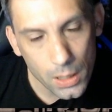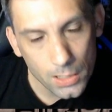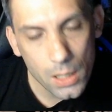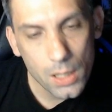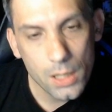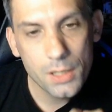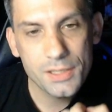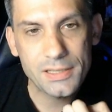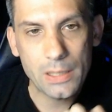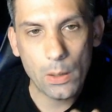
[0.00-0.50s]

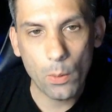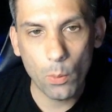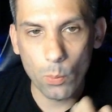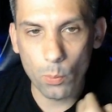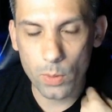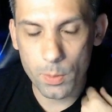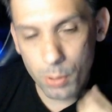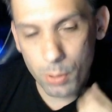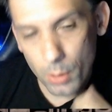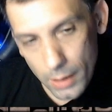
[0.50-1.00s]
So when we
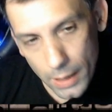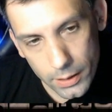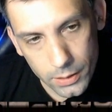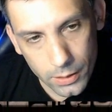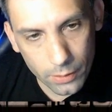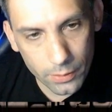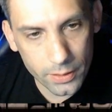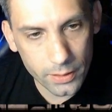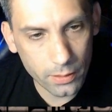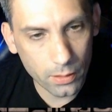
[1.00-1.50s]
put
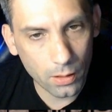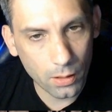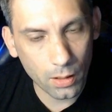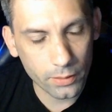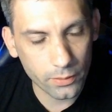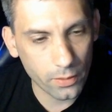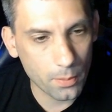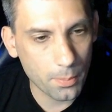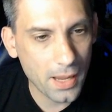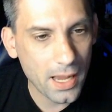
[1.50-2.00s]
Edgar onto
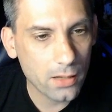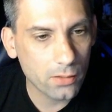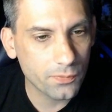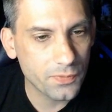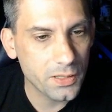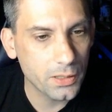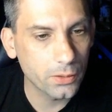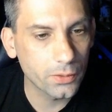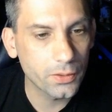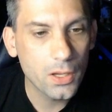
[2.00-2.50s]
the
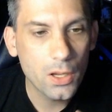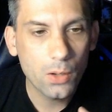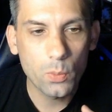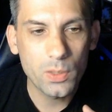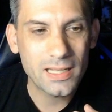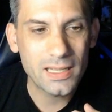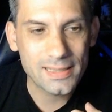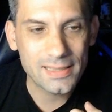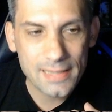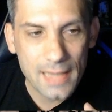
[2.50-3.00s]
battlefield, we
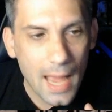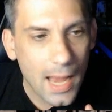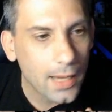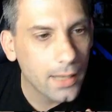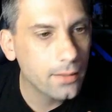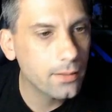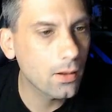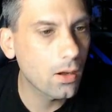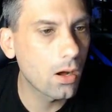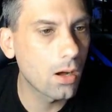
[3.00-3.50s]
can sack it
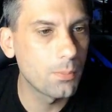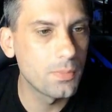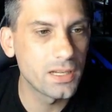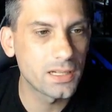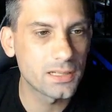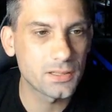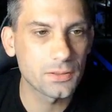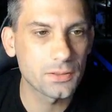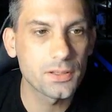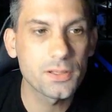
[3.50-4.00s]
to Ob
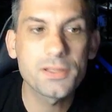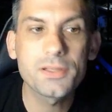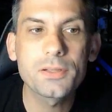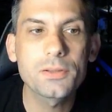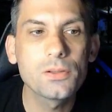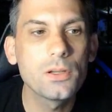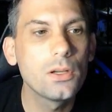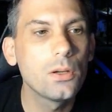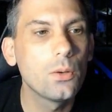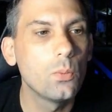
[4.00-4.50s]
Nixilis,
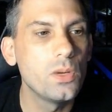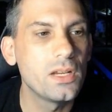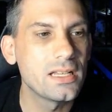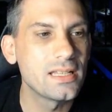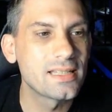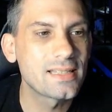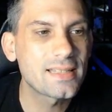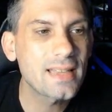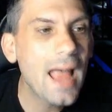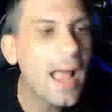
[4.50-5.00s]
we can
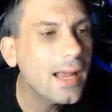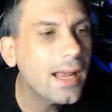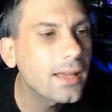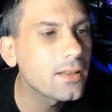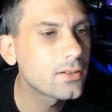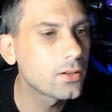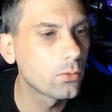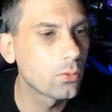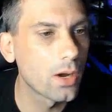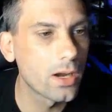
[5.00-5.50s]
sack it
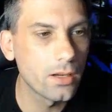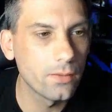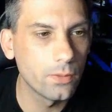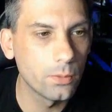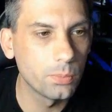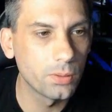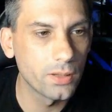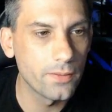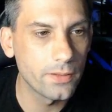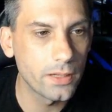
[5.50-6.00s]
to Rite of
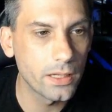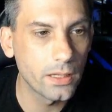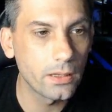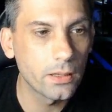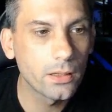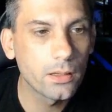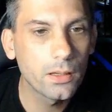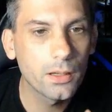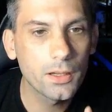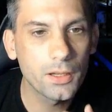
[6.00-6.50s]
Oblivion,
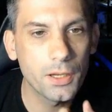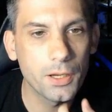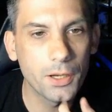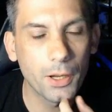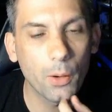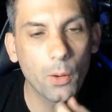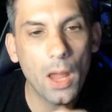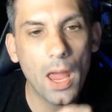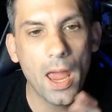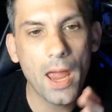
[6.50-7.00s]
you
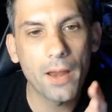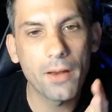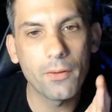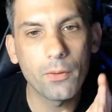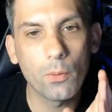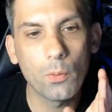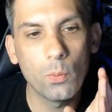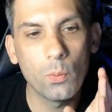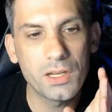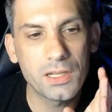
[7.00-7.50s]
know, and
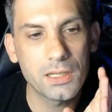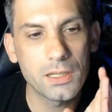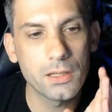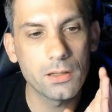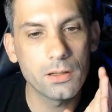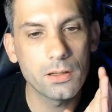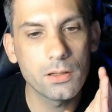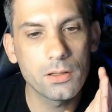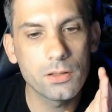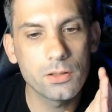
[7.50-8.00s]
we can
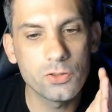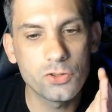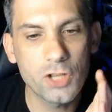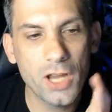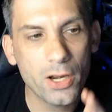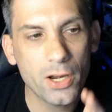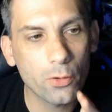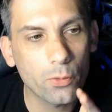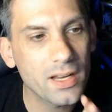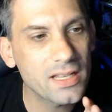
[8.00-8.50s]

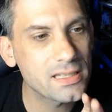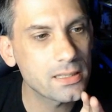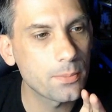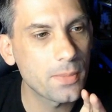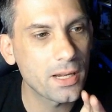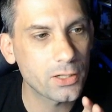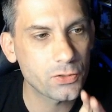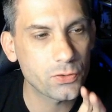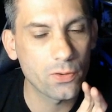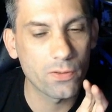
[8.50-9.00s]
generate some
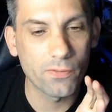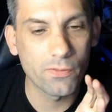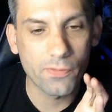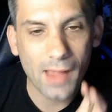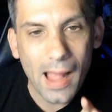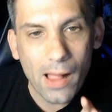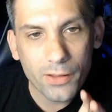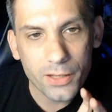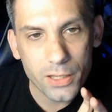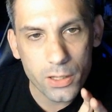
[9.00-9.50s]
extra
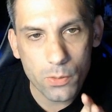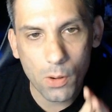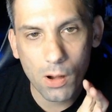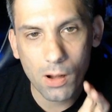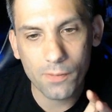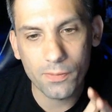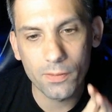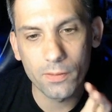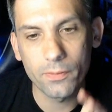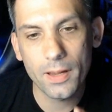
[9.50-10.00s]
value
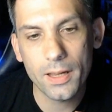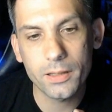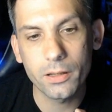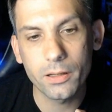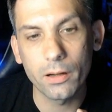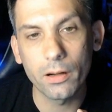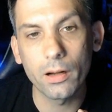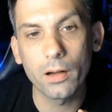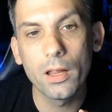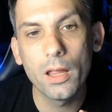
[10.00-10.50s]
off of
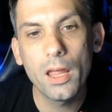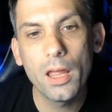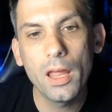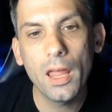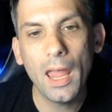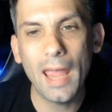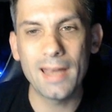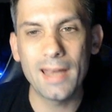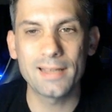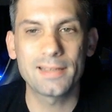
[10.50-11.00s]
Edgar,
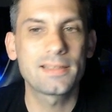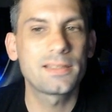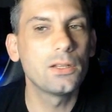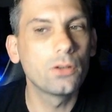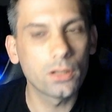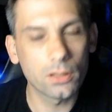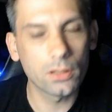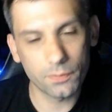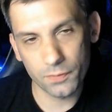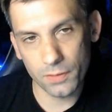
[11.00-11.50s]
and it's still going
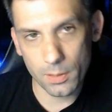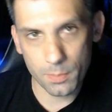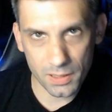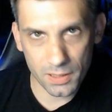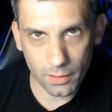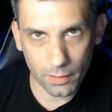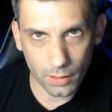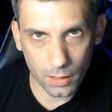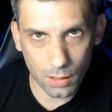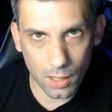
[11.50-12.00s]
to flip into
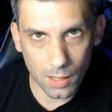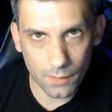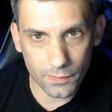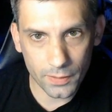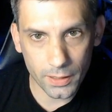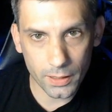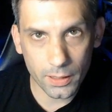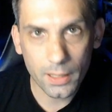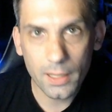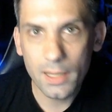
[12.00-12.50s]
the
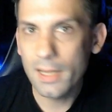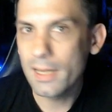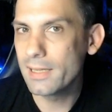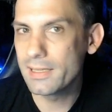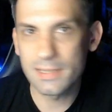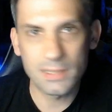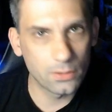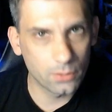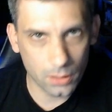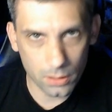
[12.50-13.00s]
Coffin, it's
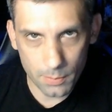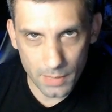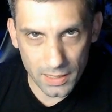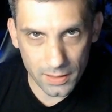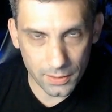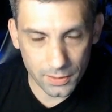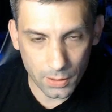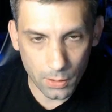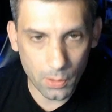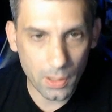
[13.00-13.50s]
still going to make the
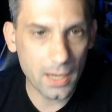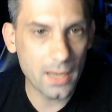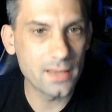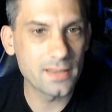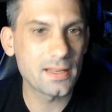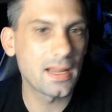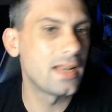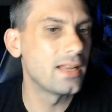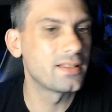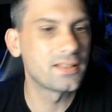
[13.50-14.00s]
tokens,
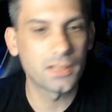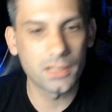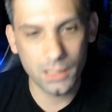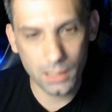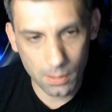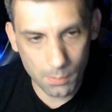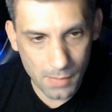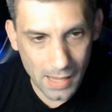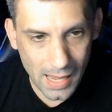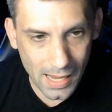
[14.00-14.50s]
and it's going to
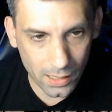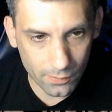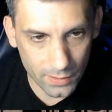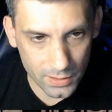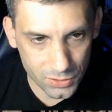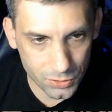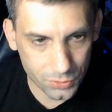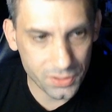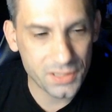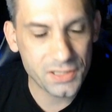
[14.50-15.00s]
come back
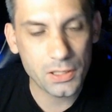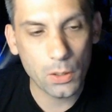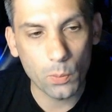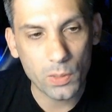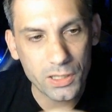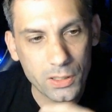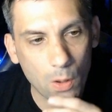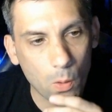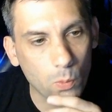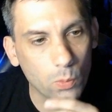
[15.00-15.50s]
eventually. So we
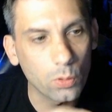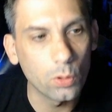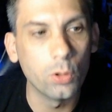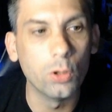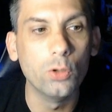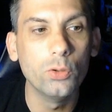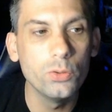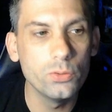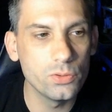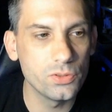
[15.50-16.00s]
don't
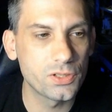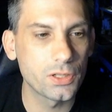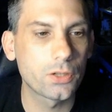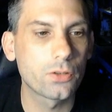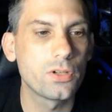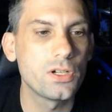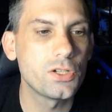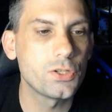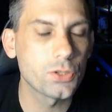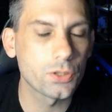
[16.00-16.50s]
lose a
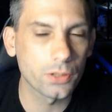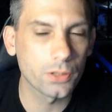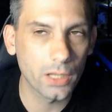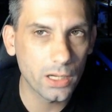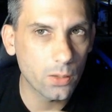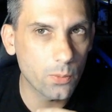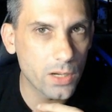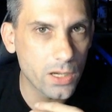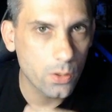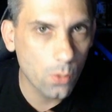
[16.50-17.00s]
creature like
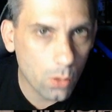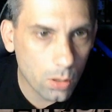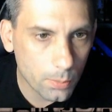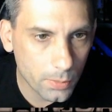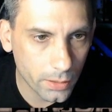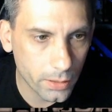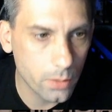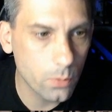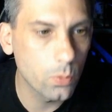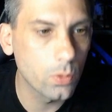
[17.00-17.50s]
we
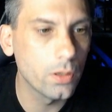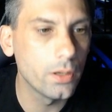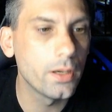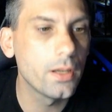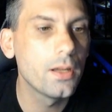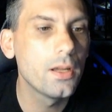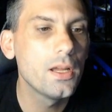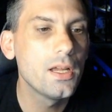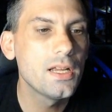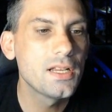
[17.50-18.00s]
normally would,
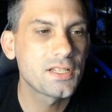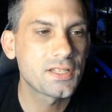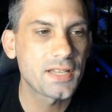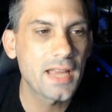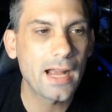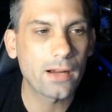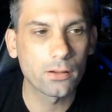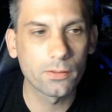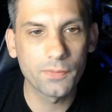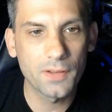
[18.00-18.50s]

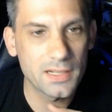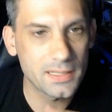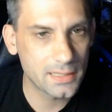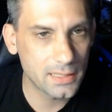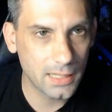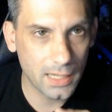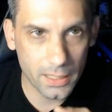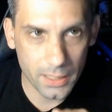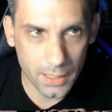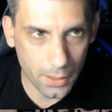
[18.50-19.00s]
sacrificing
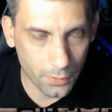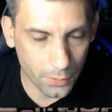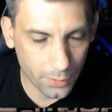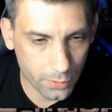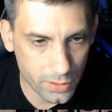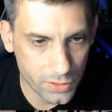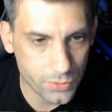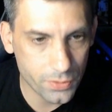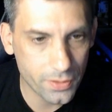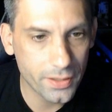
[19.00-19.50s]
any other
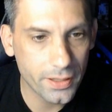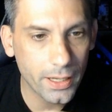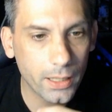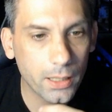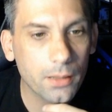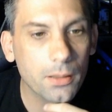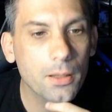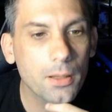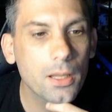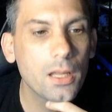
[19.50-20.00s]
creature in the deck.
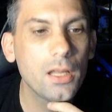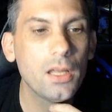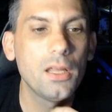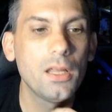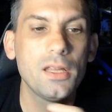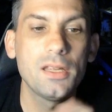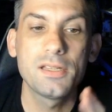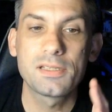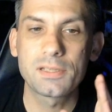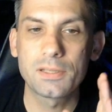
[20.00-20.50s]

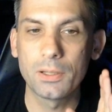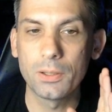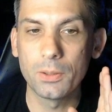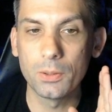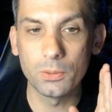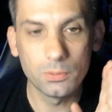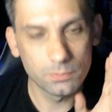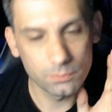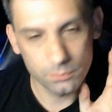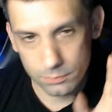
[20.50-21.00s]
So
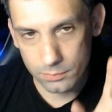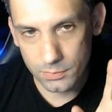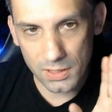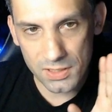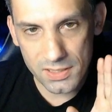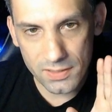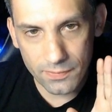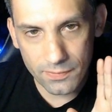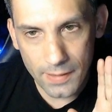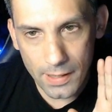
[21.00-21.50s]
tons
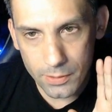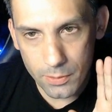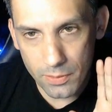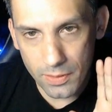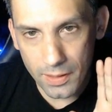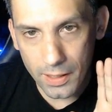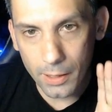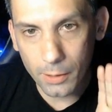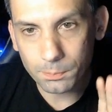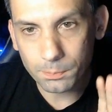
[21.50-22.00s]
of value there.